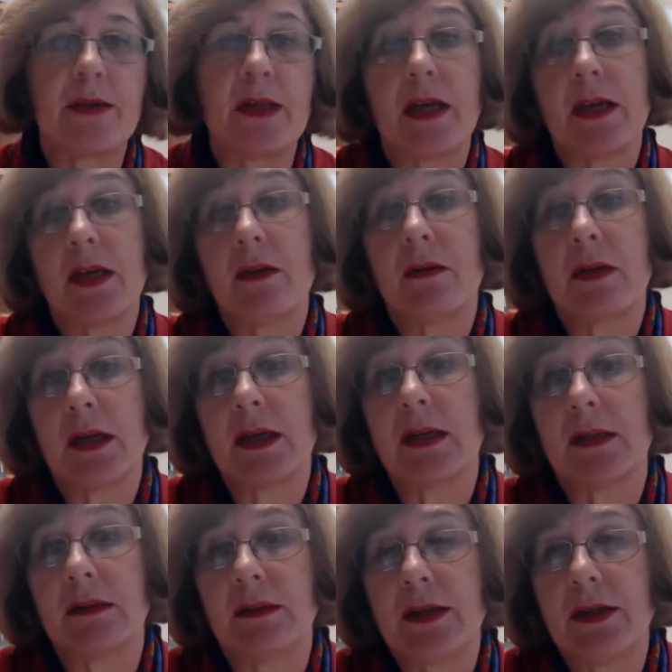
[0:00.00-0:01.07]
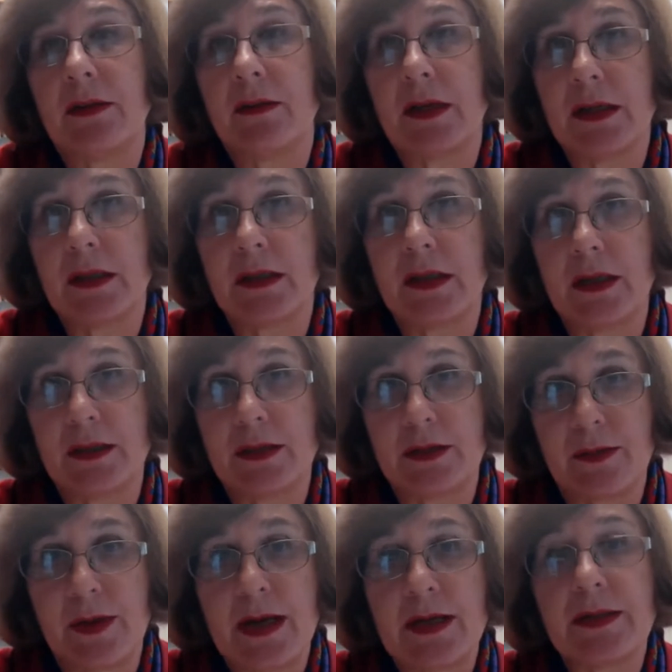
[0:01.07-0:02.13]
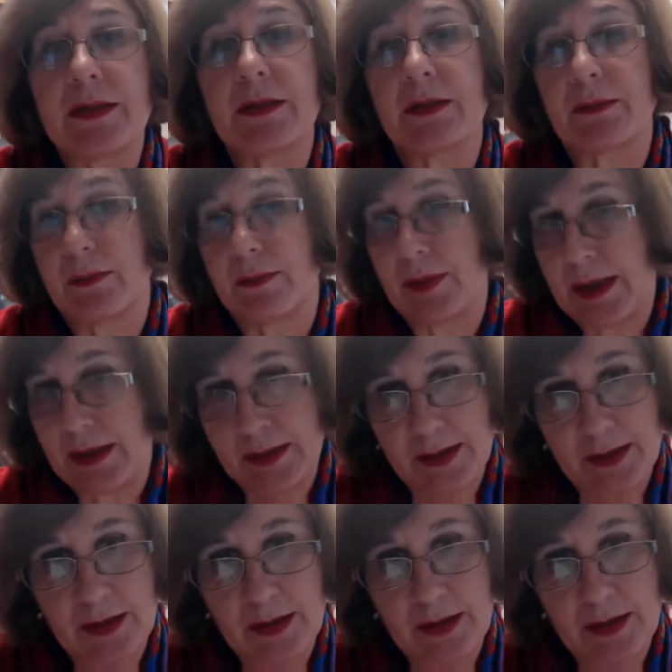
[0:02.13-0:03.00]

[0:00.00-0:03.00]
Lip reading: that you can address risk,